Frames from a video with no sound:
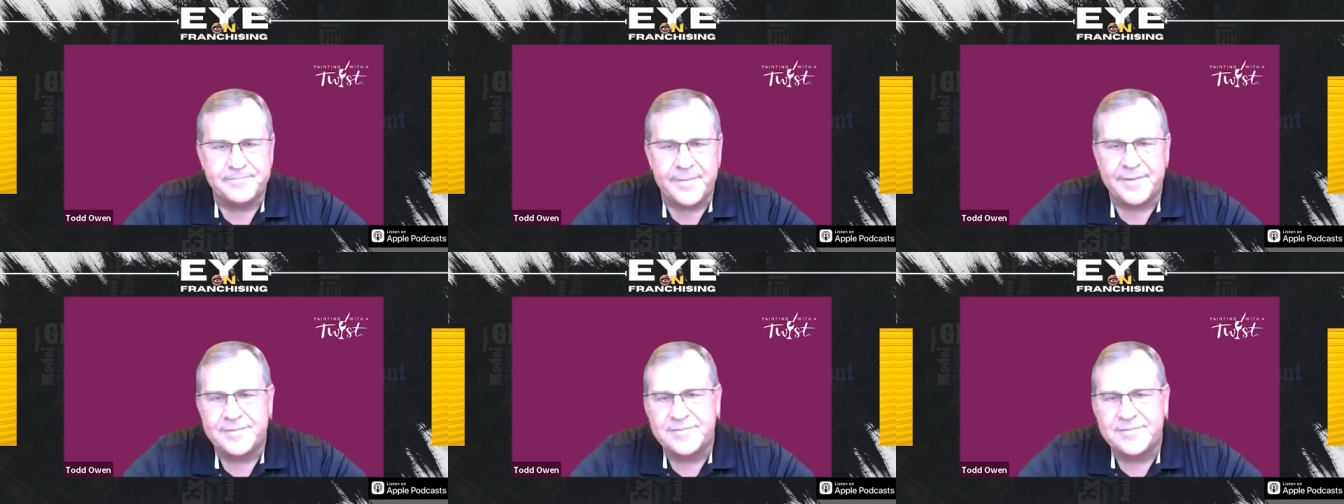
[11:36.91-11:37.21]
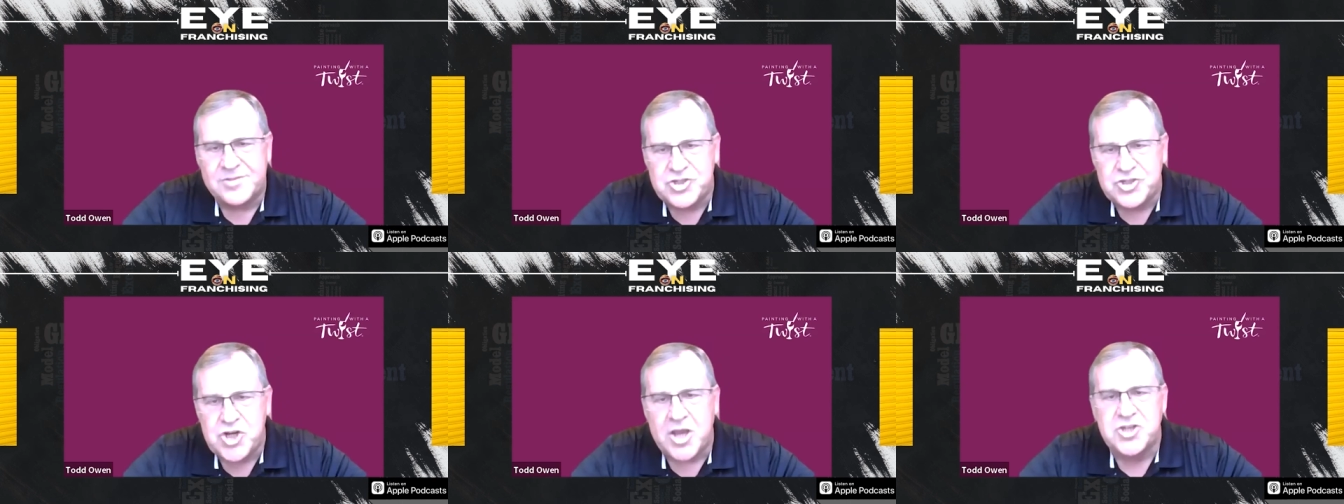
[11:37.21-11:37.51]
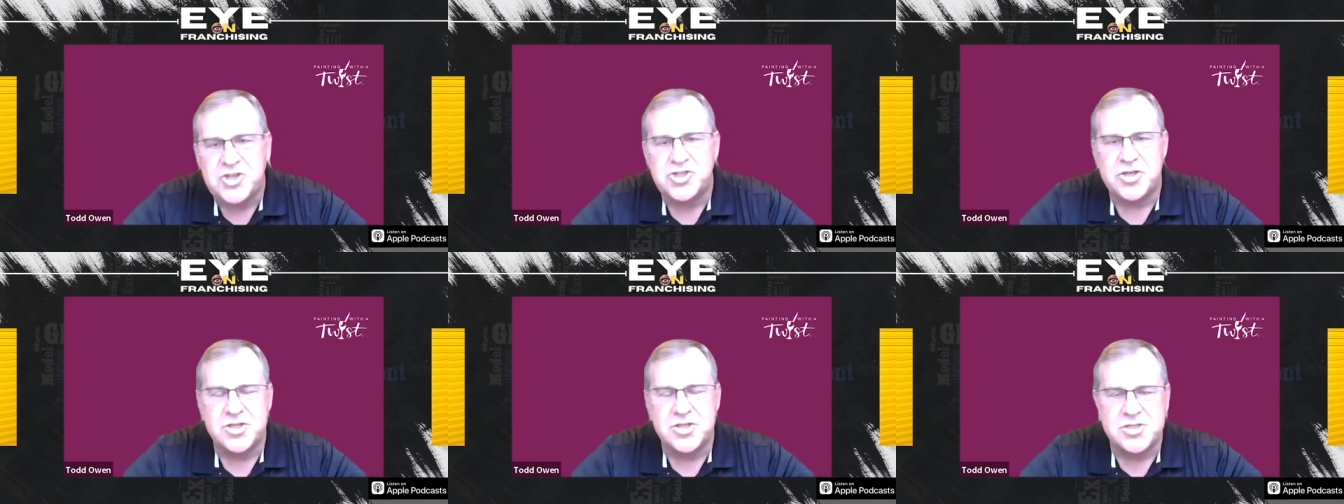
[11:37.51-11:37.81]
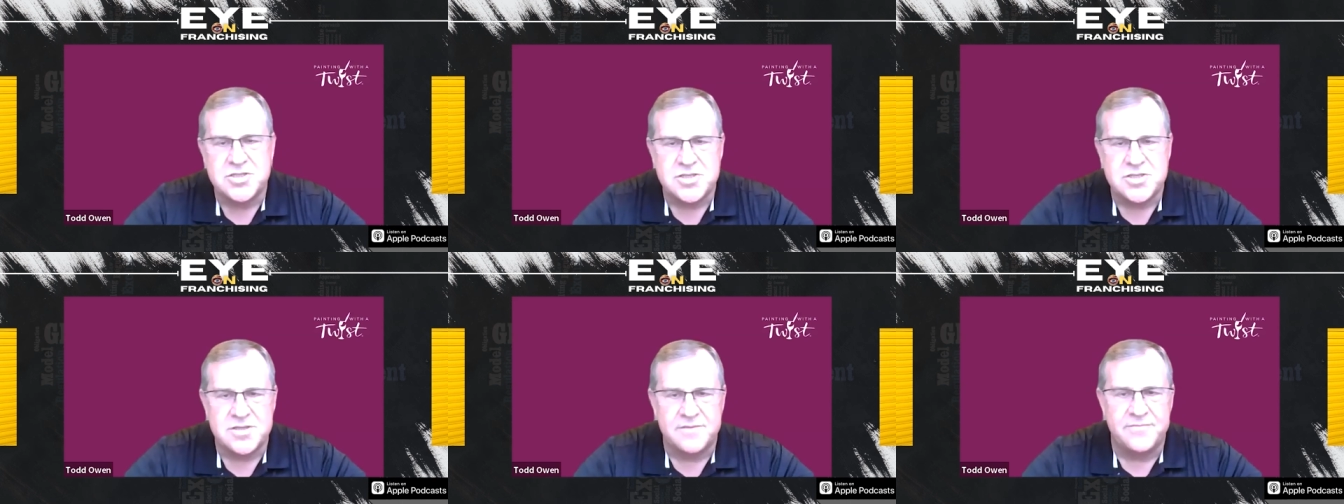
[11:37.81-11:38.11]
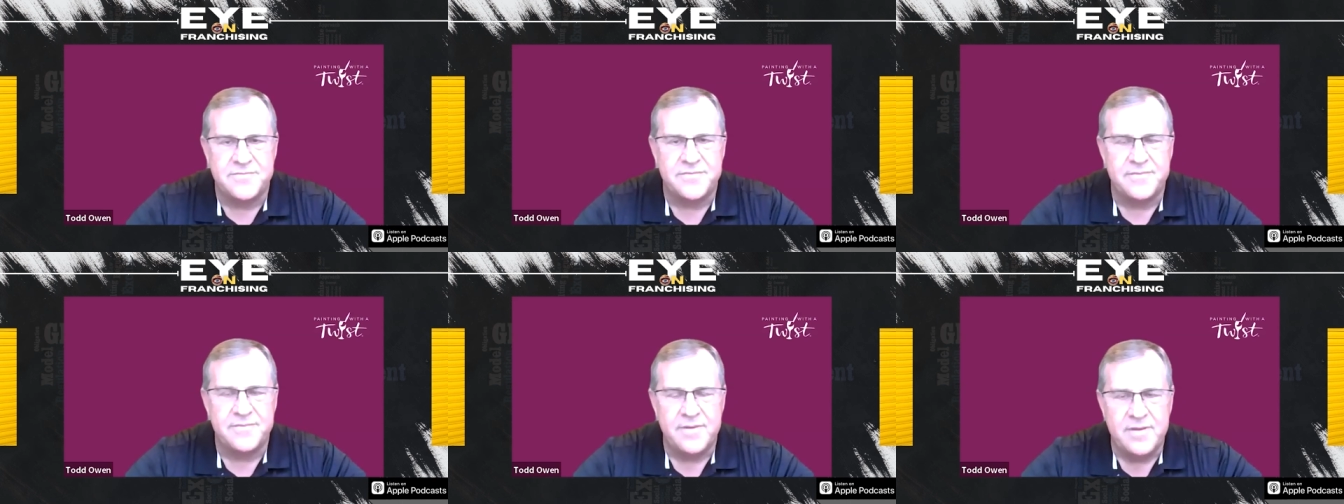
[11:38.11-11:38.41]
uh, suggestions
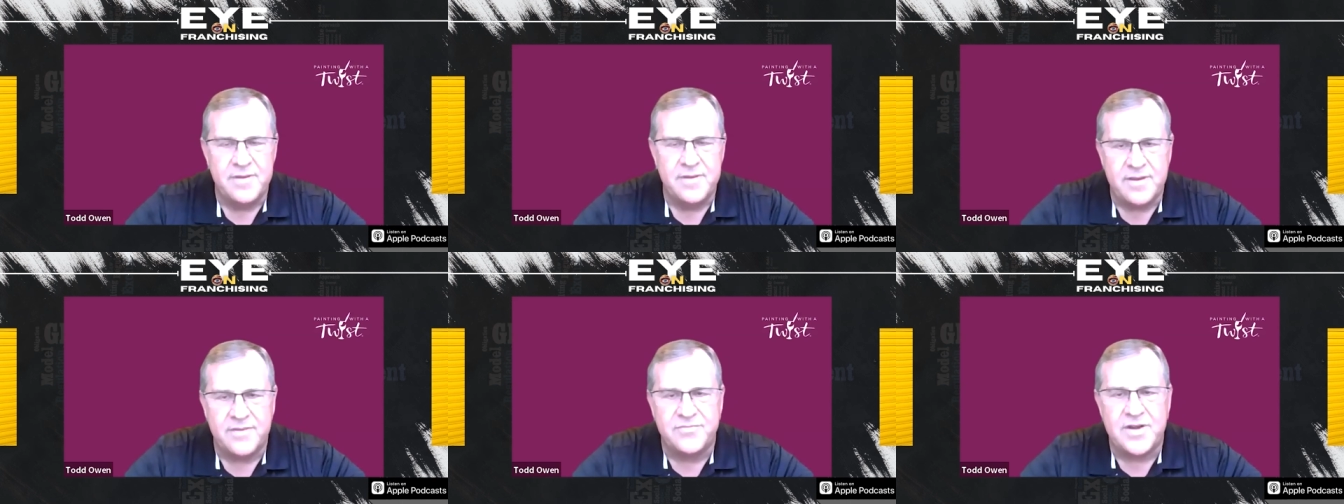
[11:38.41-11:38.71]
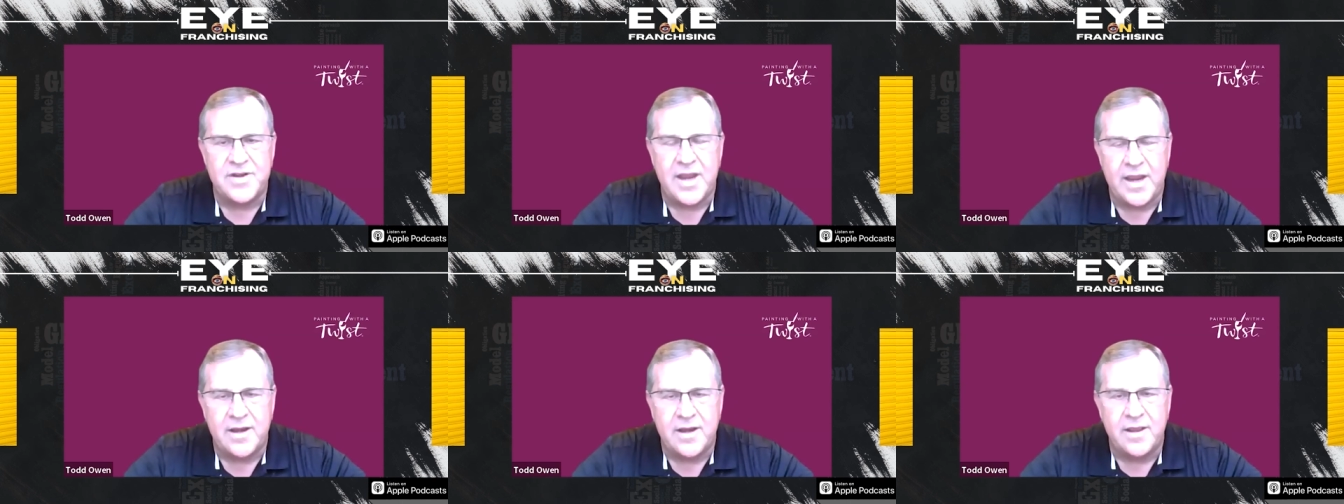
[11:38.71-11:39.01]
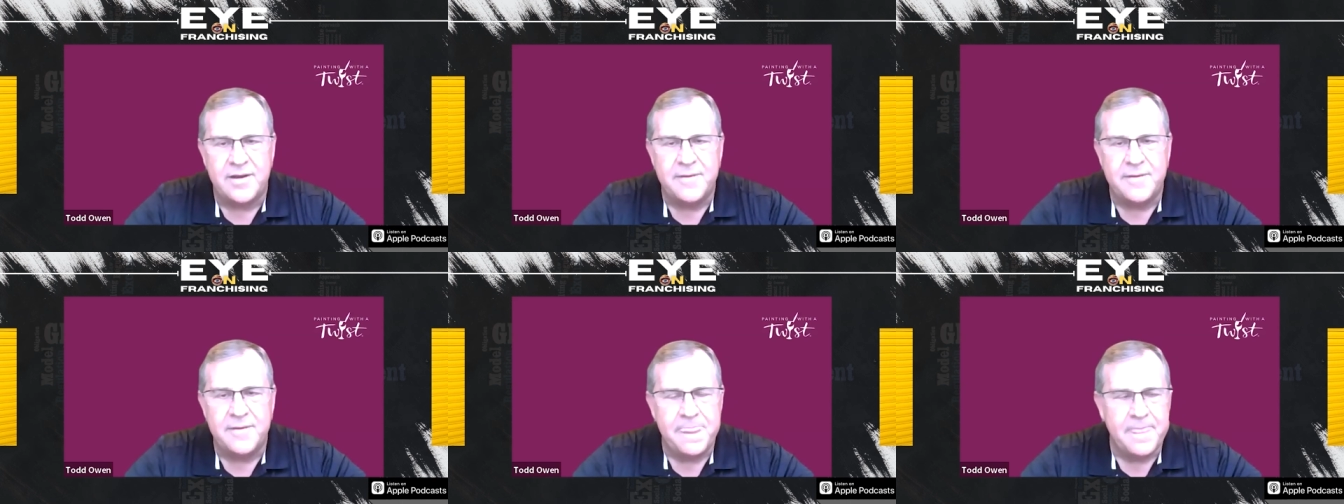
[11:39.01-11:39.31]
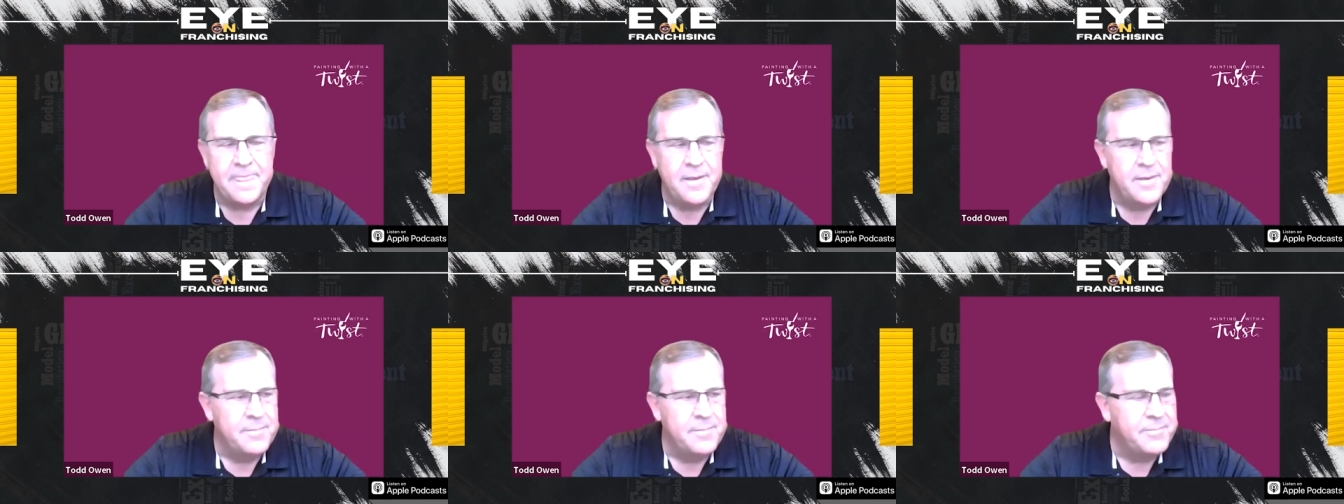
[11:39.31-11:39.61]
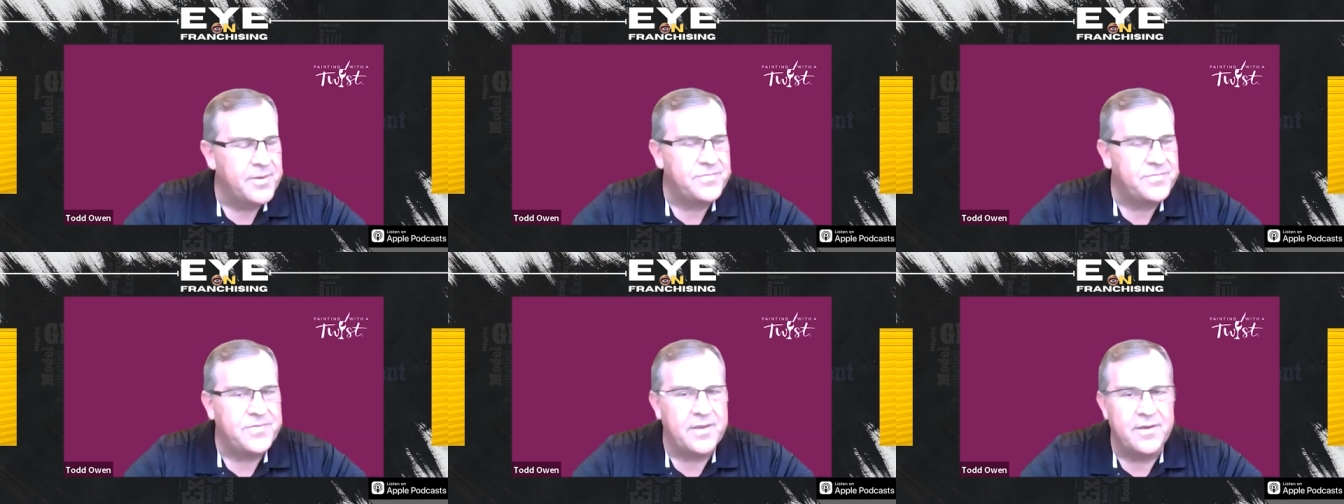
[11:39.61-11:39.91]
if if needed.
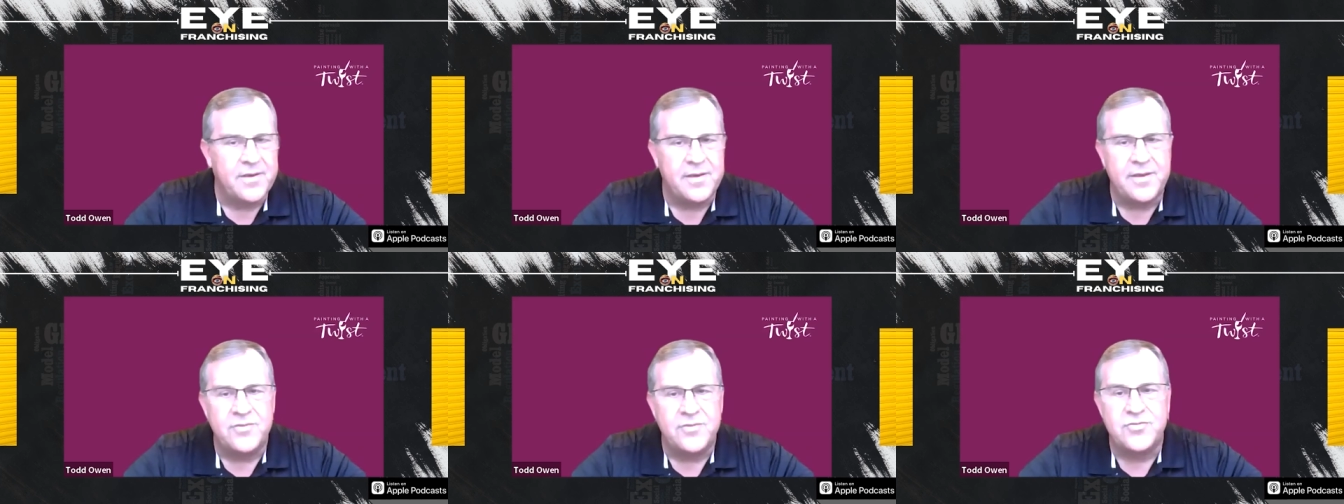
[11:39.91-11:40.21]
But the